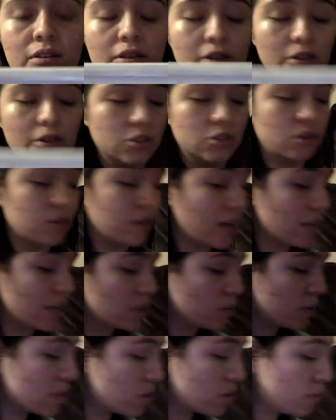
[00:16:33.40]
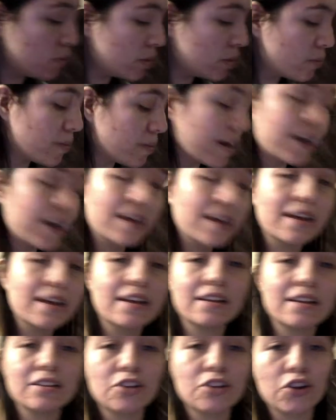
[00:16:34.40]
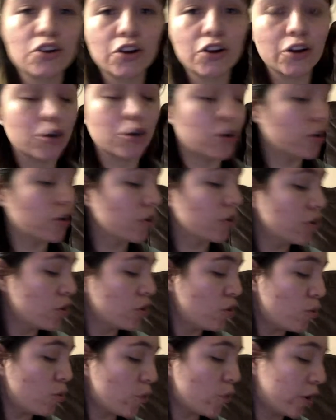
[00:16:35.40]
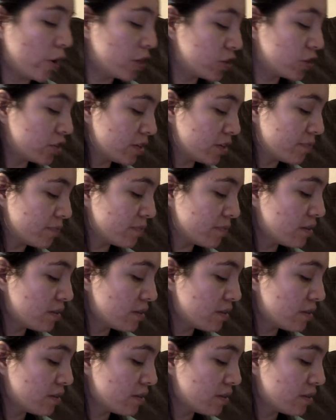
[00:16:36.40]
So that's what you would write in your worksheet.